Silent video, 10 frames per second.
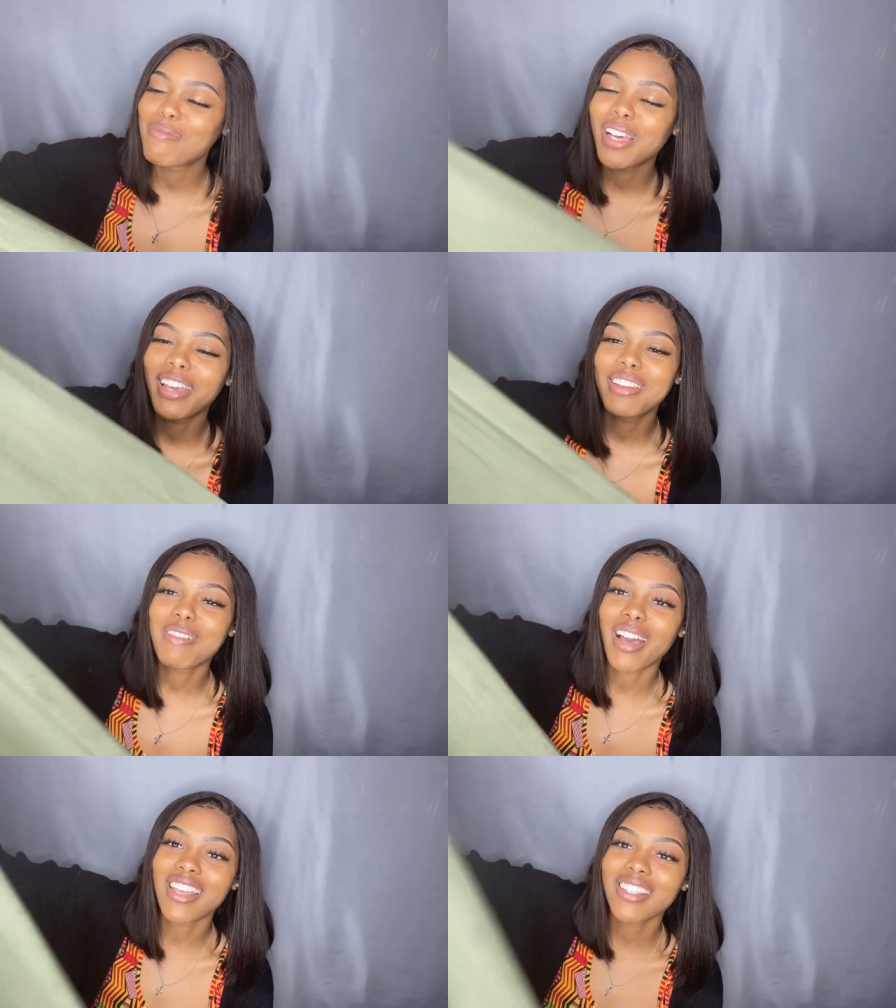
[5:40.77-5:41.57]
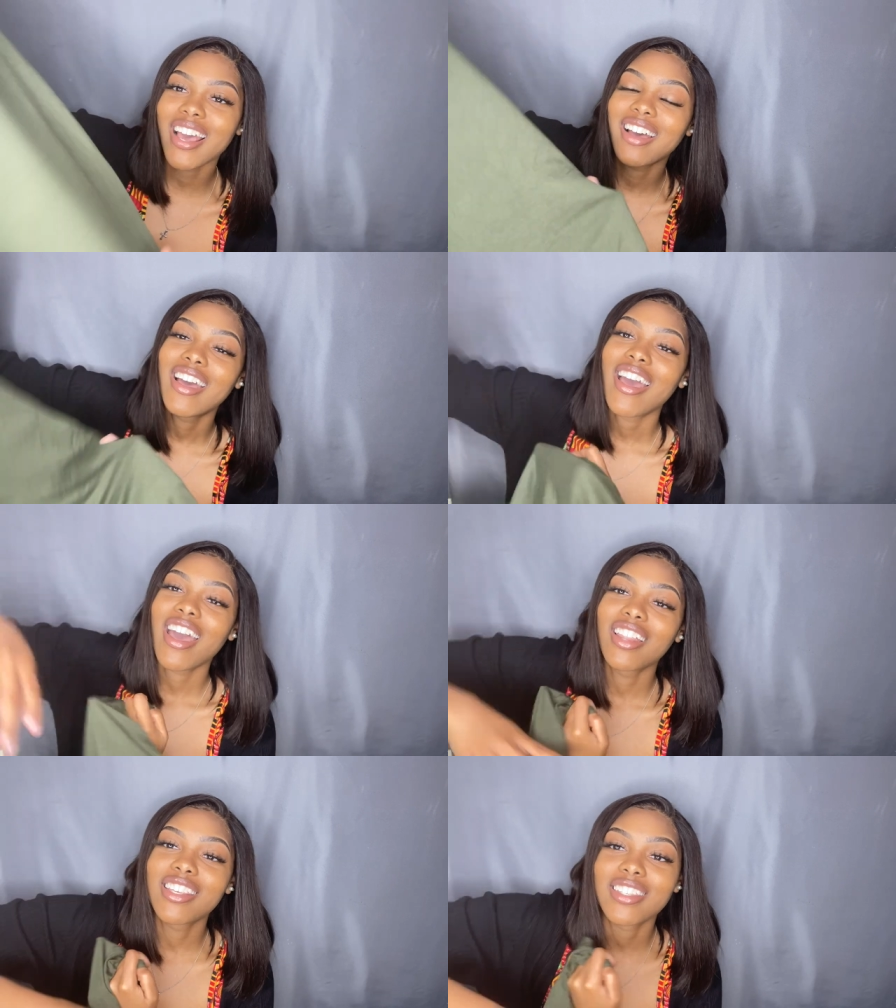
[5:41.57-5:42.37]
but anyways yeah
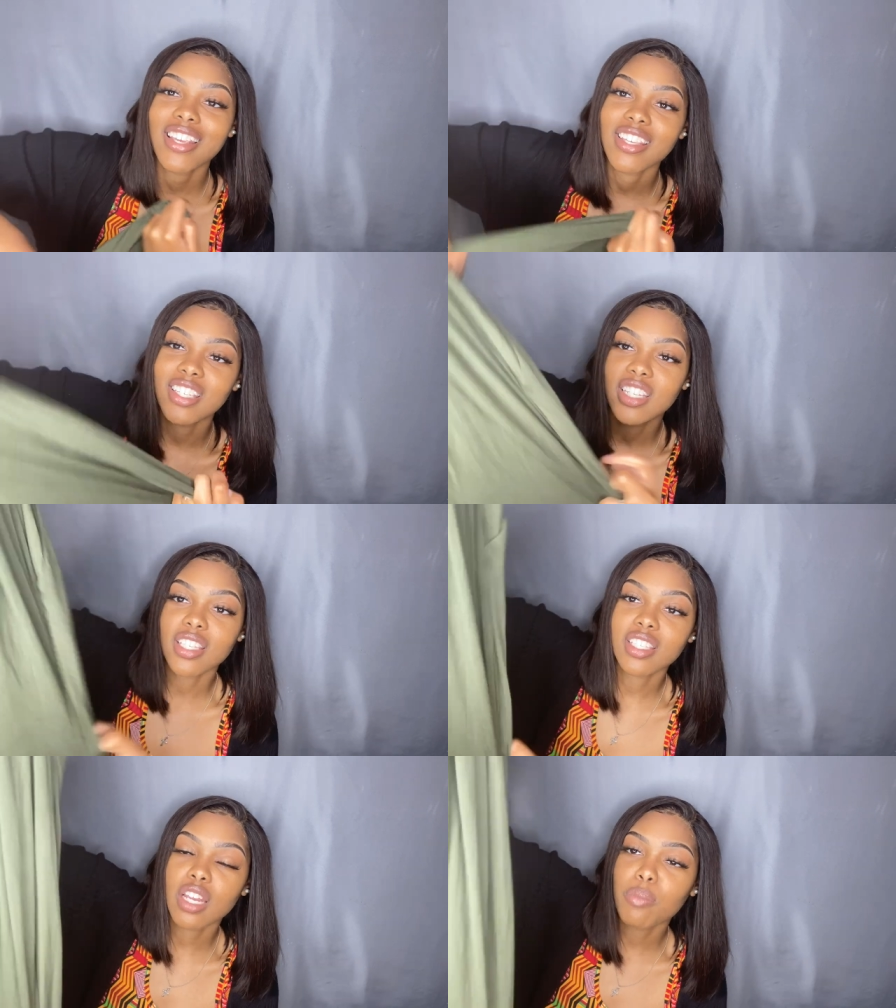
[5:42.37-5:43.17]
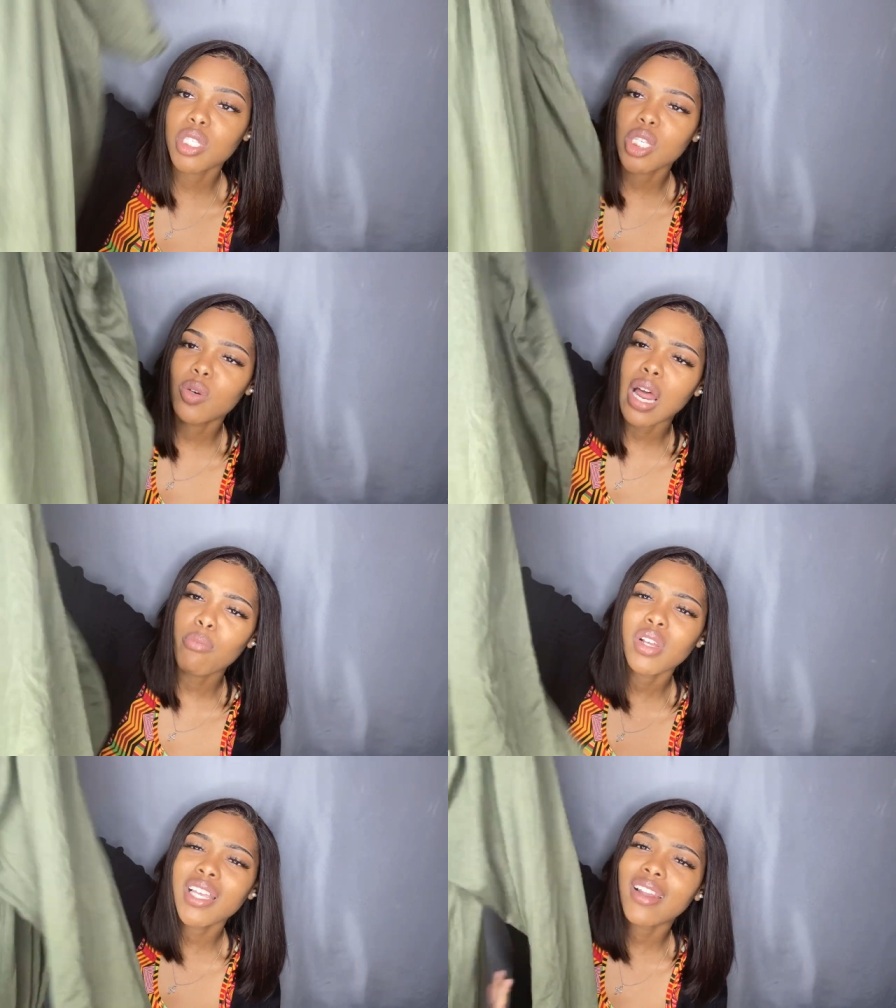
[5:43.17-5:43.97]
this is this jumpsuit
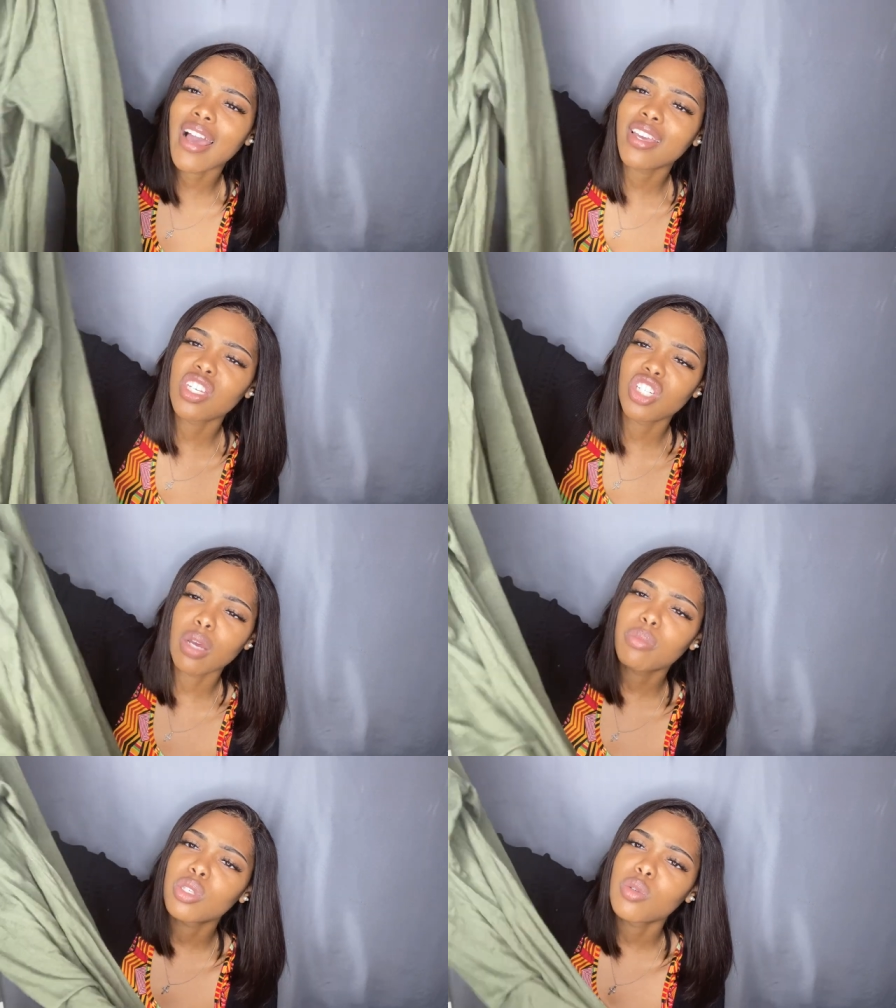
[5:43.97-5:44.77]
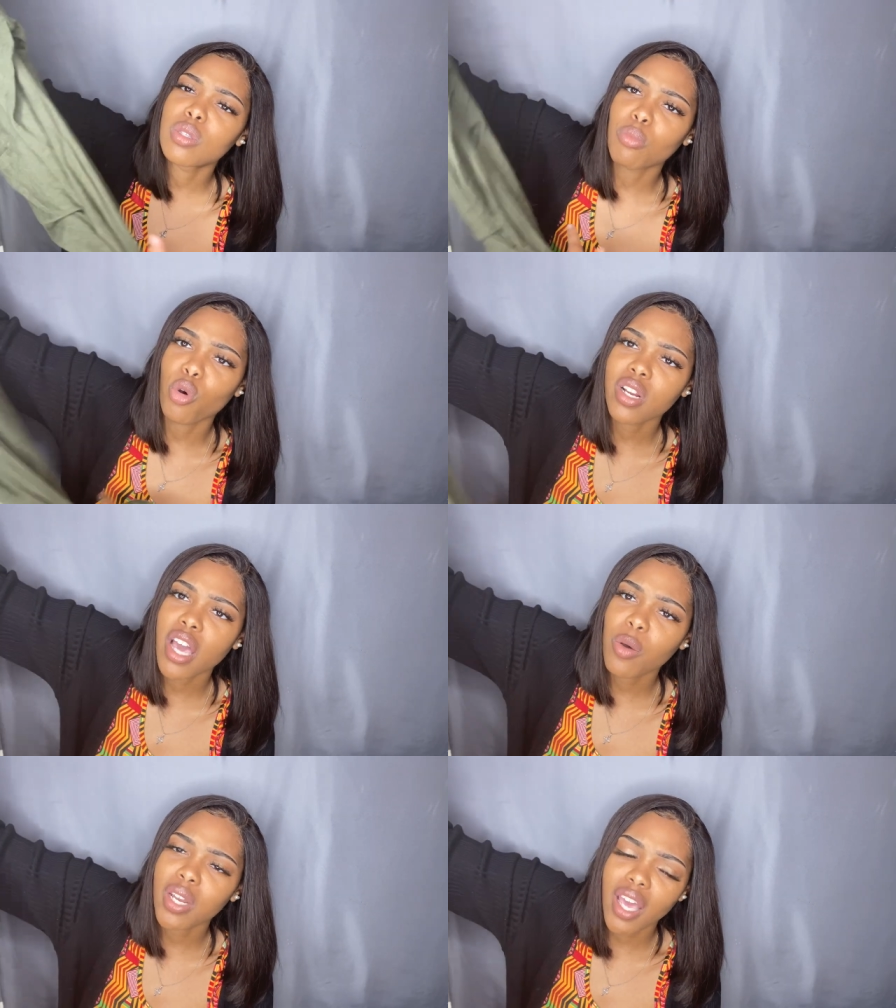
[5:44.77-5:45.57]
i'm really liking jumpsuits more
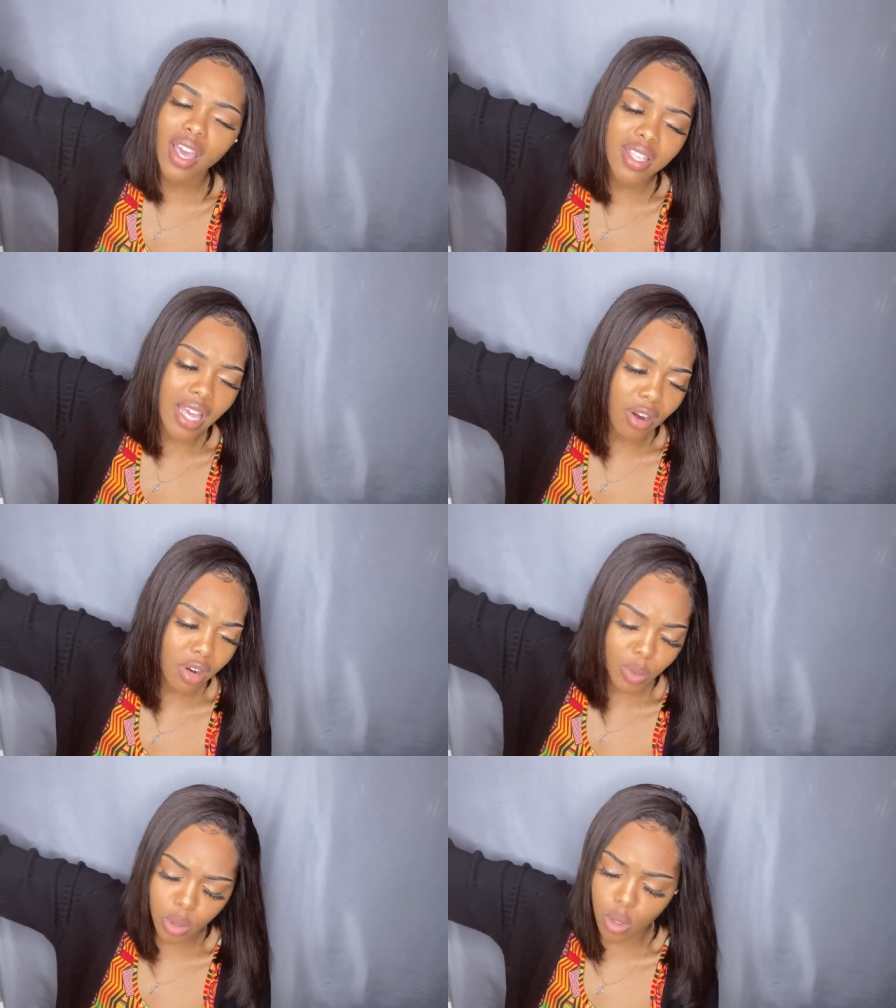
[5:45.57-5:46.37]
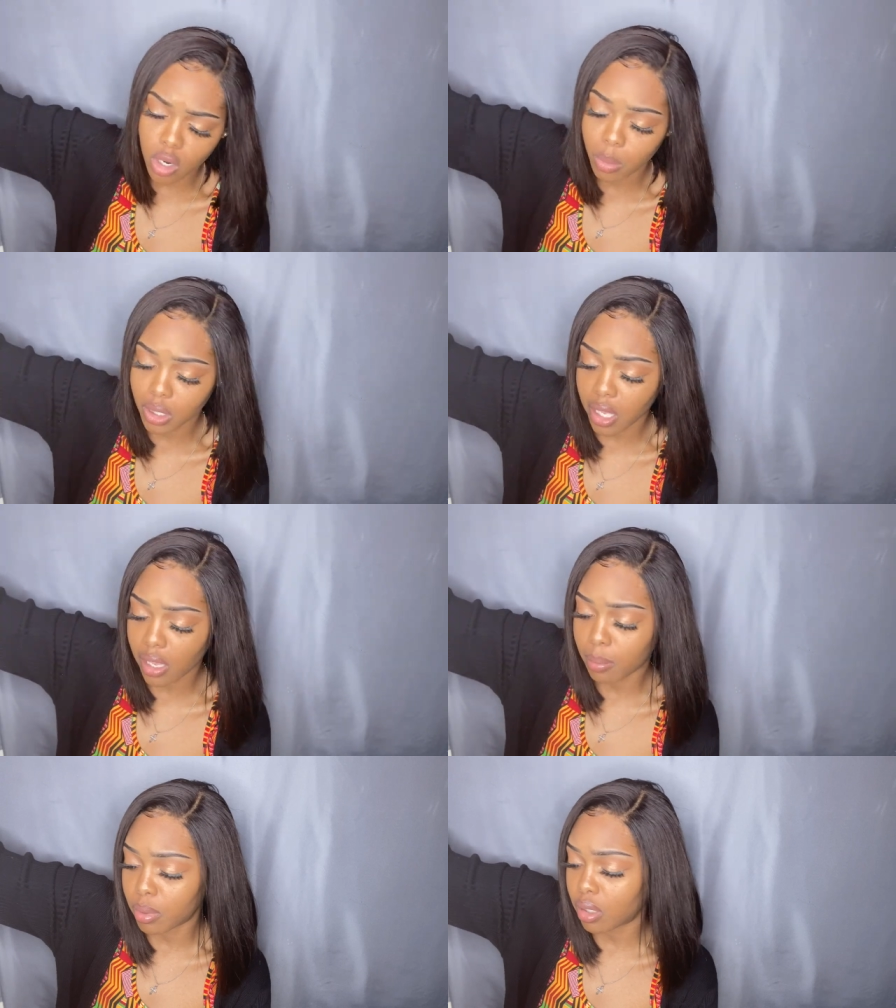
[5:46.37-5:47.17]
nowadays i don't know what's going on with
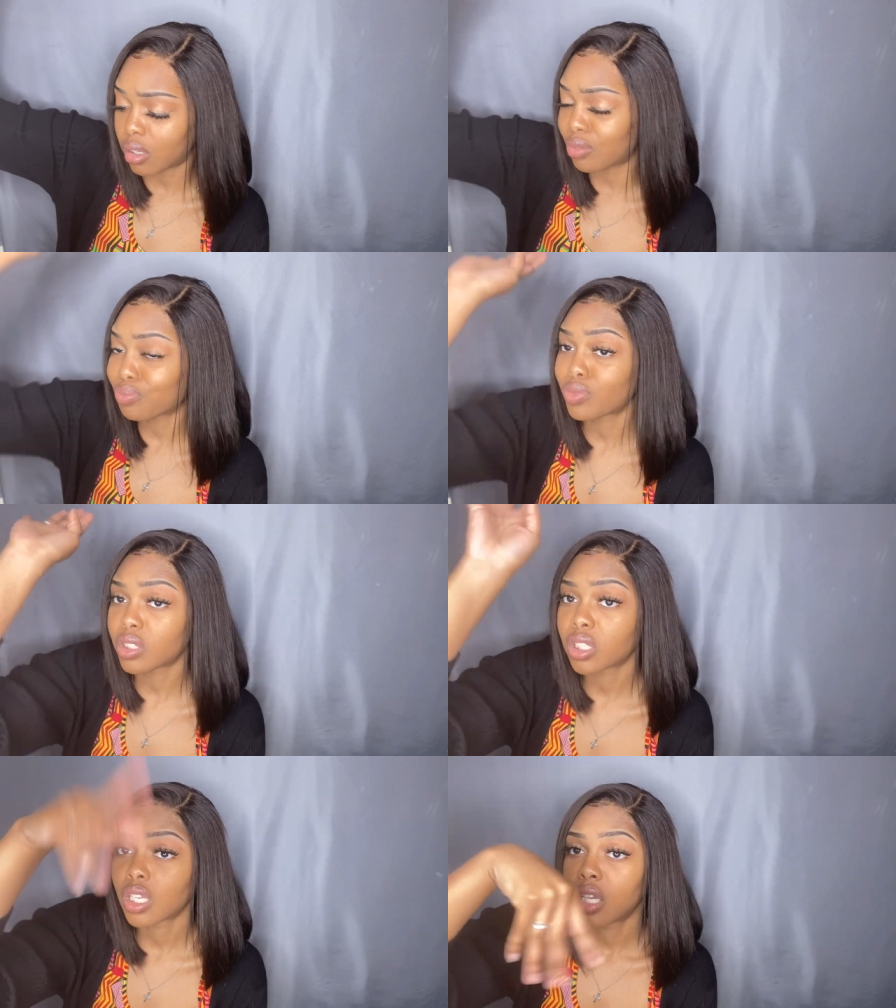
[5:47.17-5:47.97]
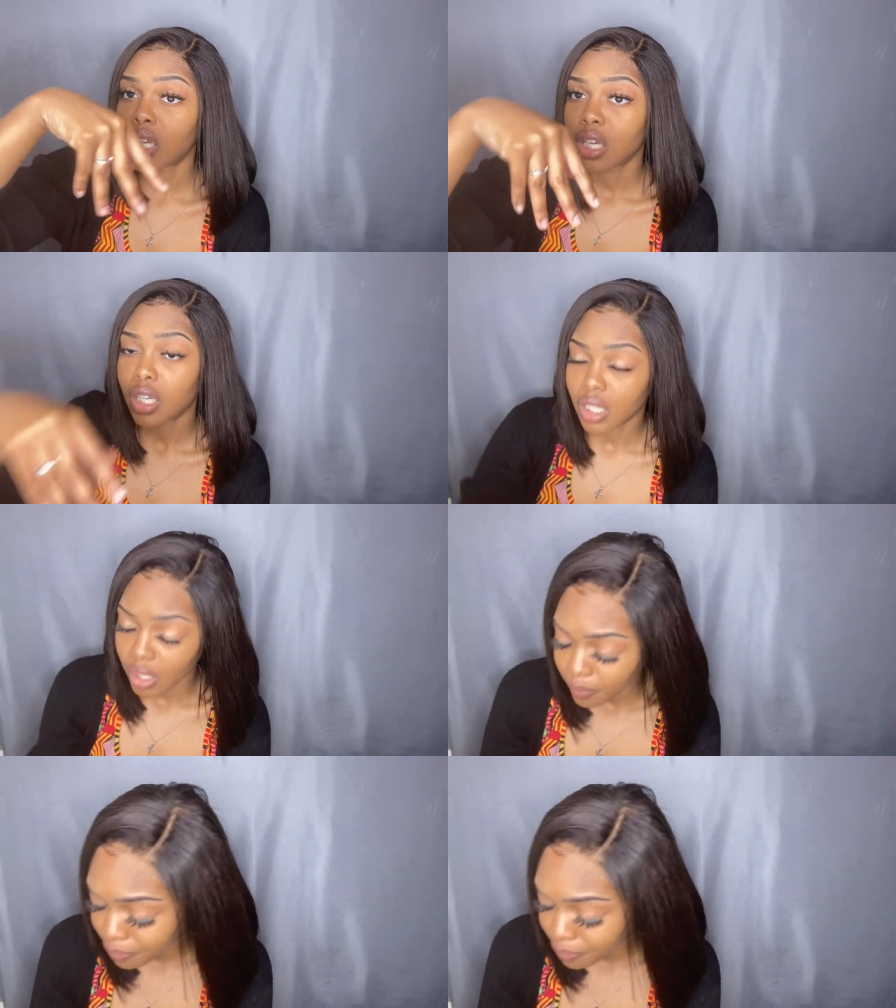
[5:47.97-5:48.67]
that but yeah